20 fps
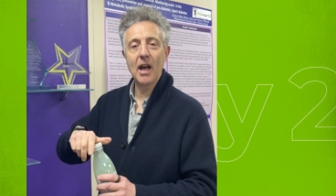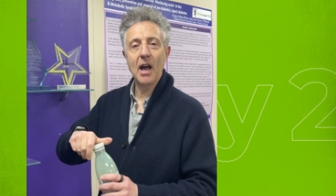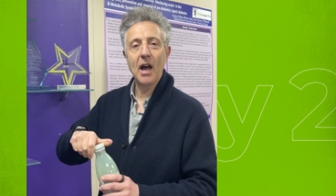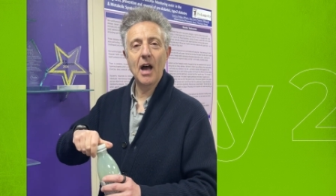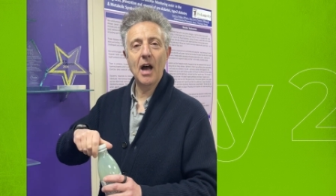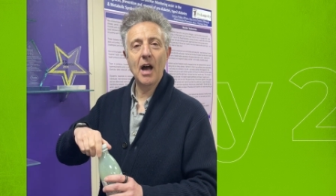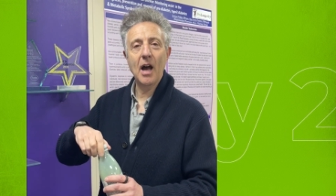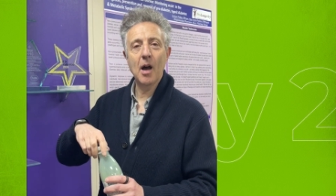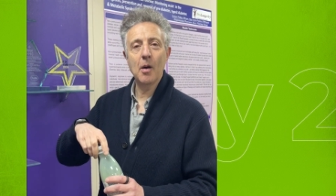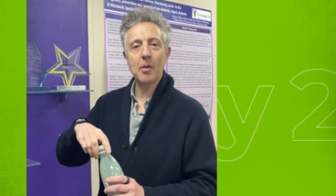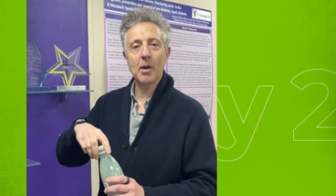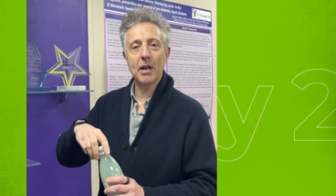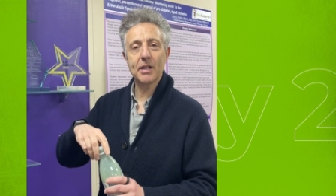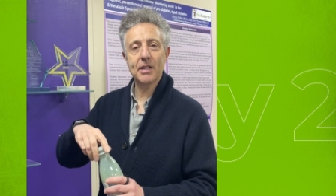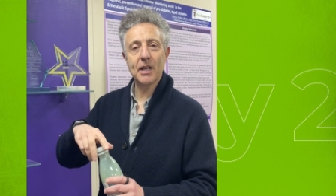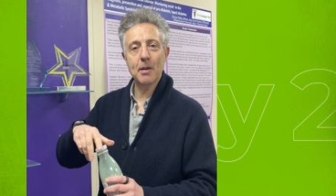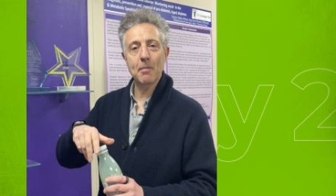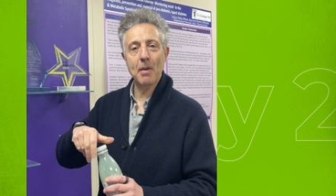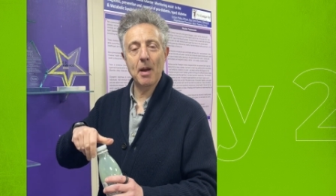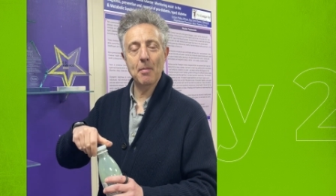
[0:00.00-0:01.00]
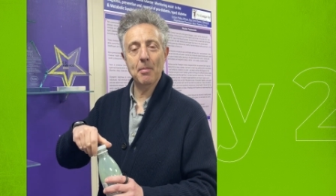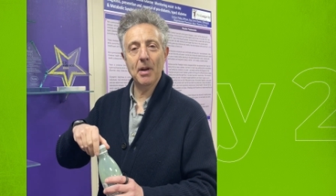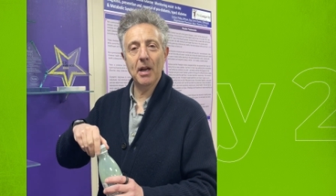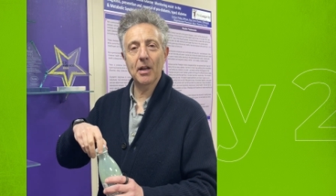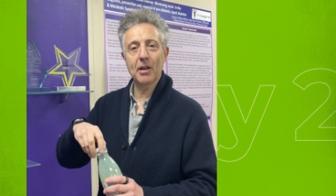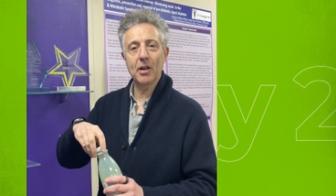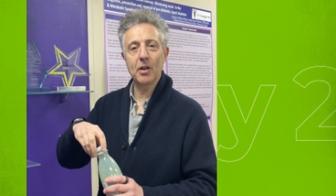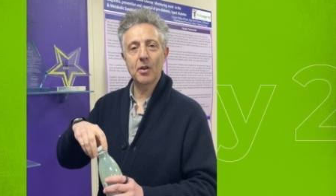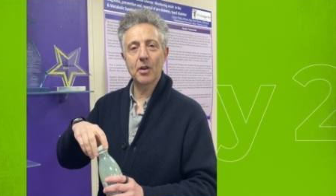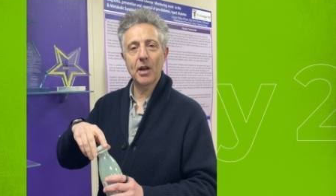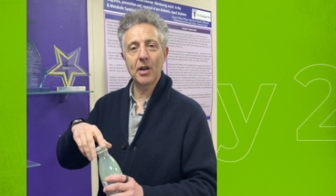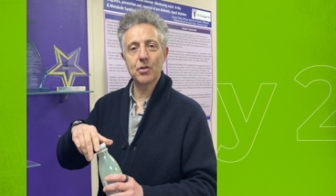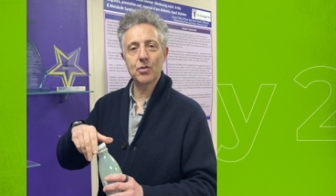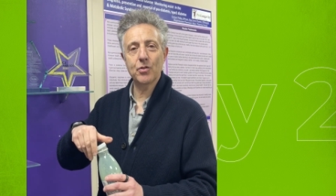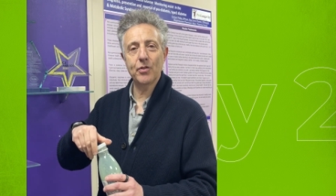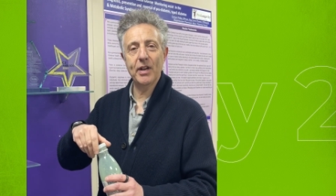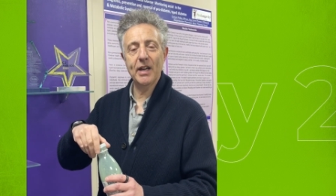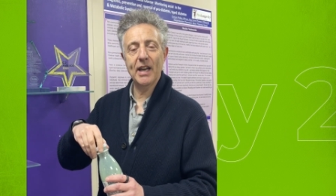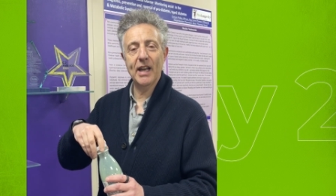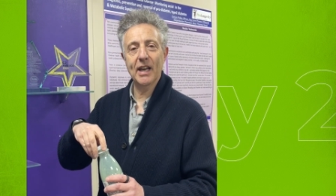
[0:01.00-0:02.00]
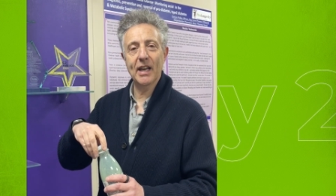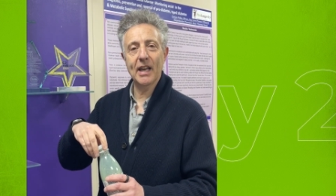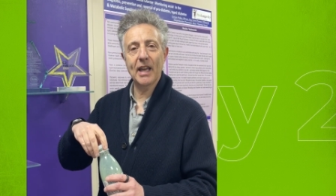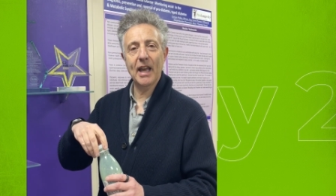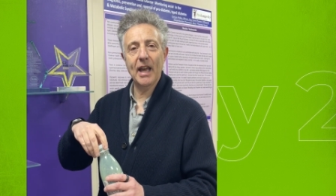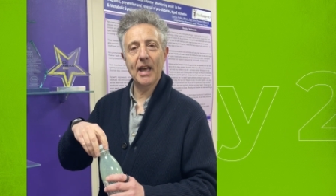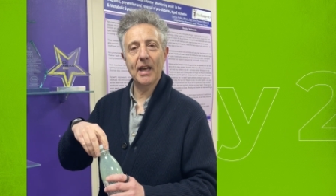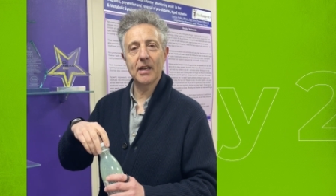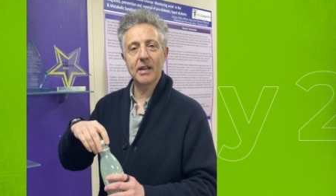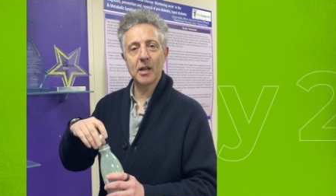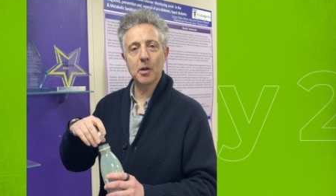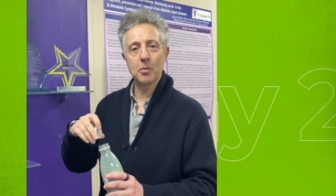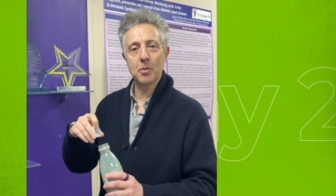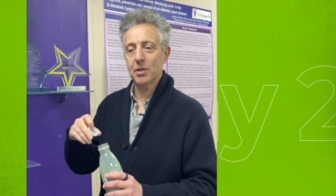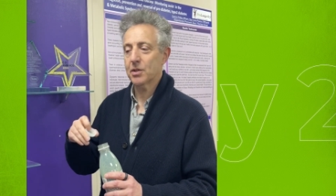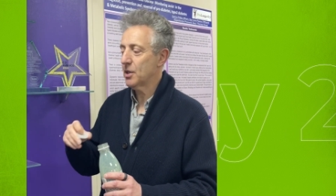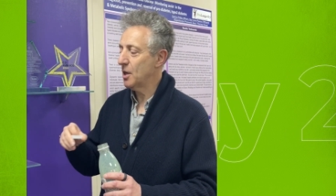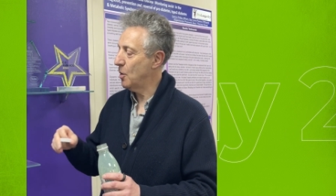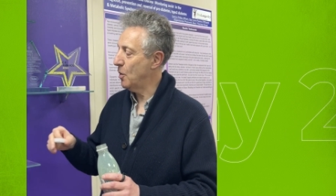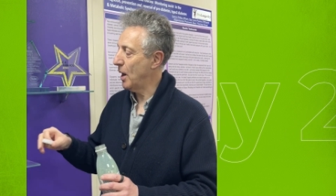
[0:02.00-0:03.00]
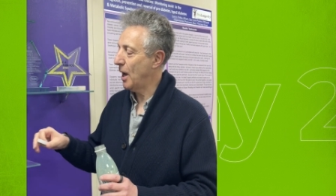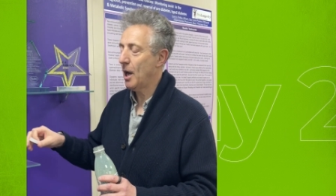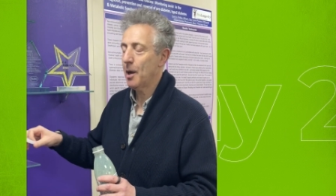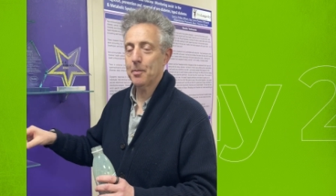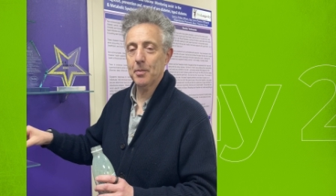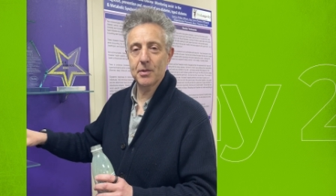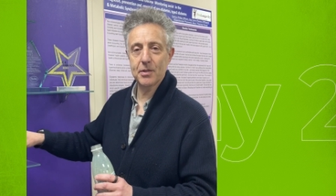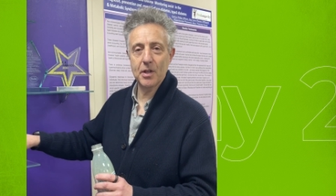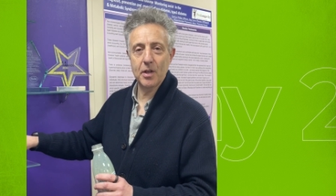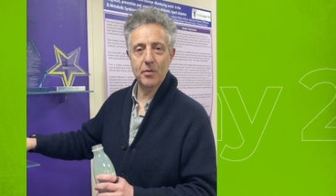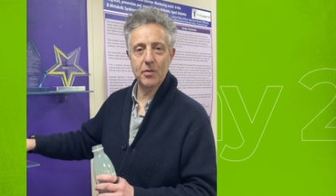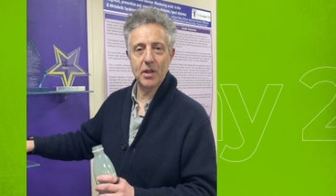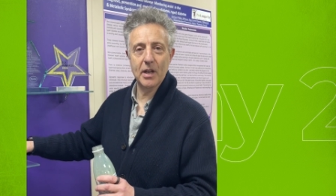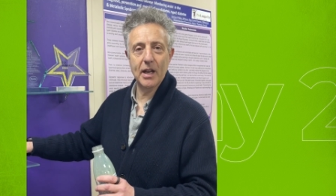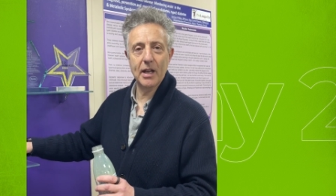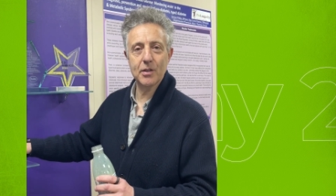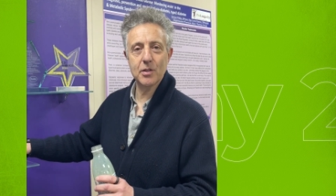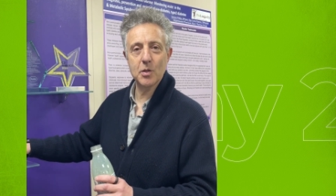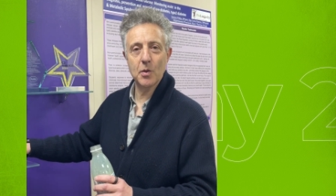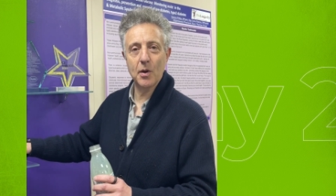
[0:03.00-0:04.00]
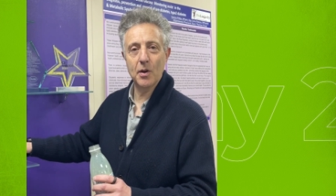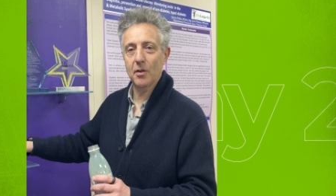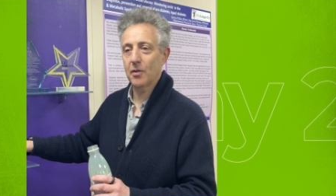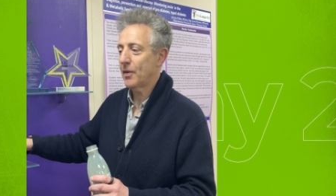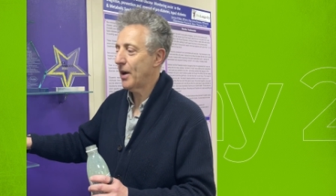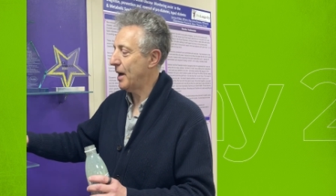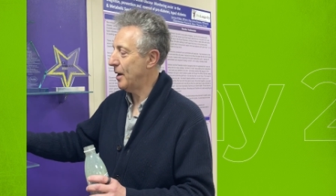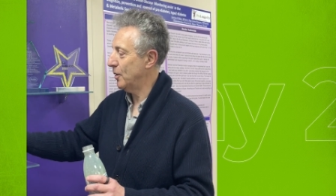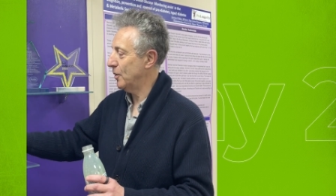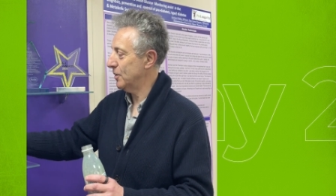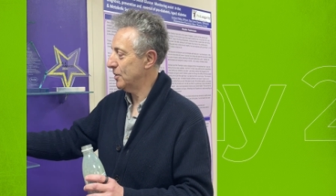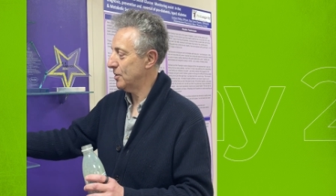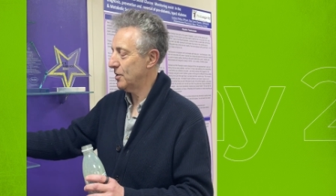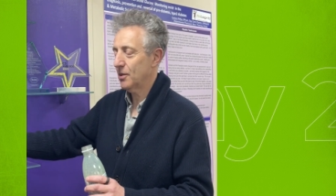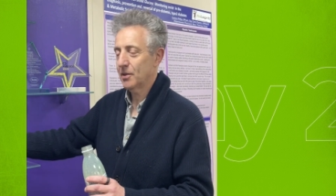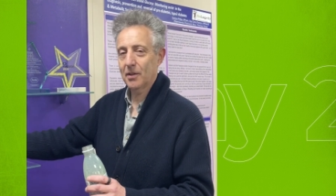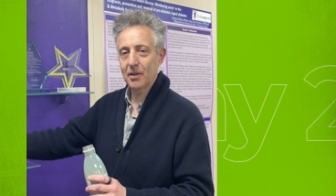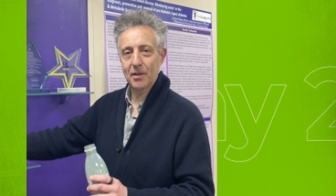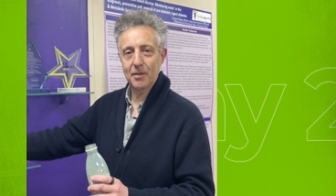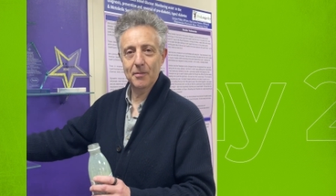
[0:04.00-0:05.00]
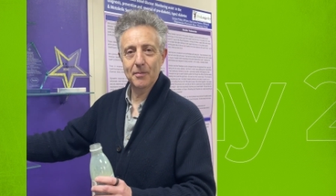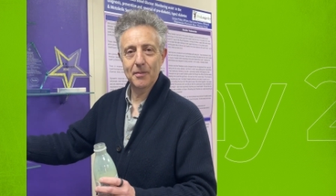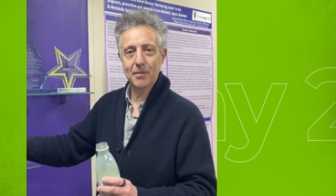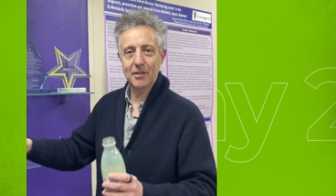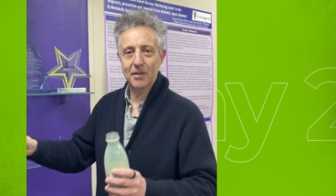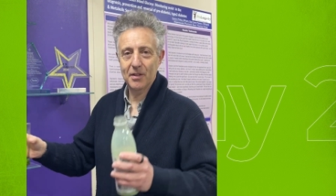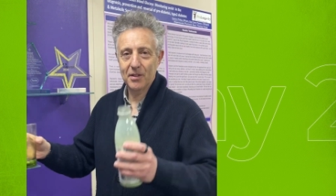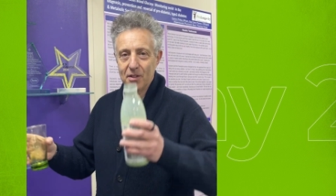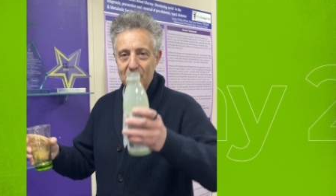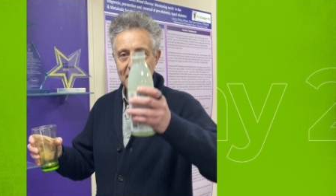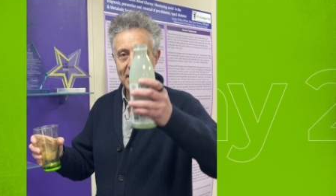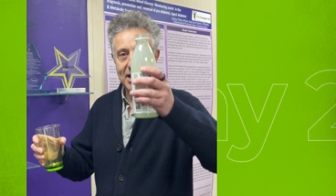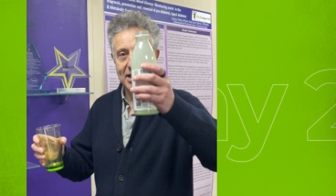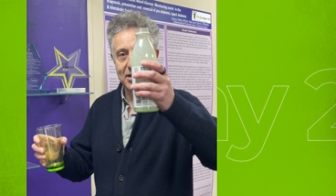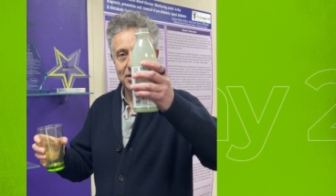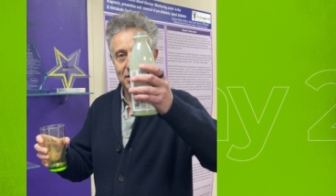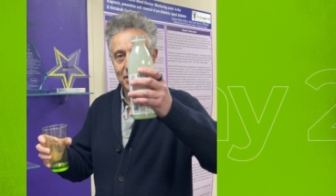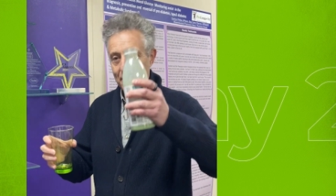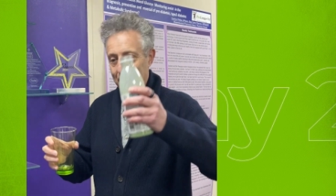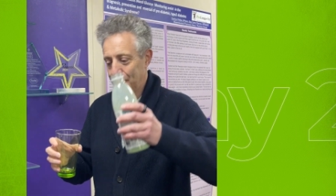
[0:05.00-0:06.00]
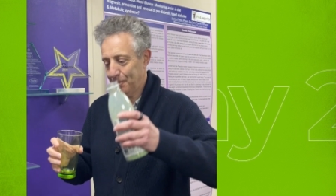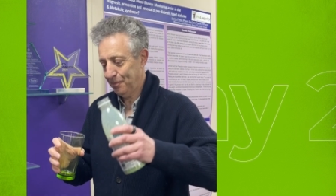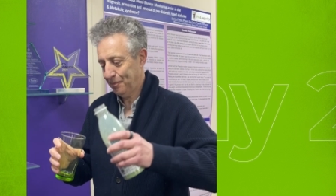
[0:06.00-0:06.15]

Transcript: I'll take my blood glucose reading again, and we'll see what happens over the next 12 hours. Cheers.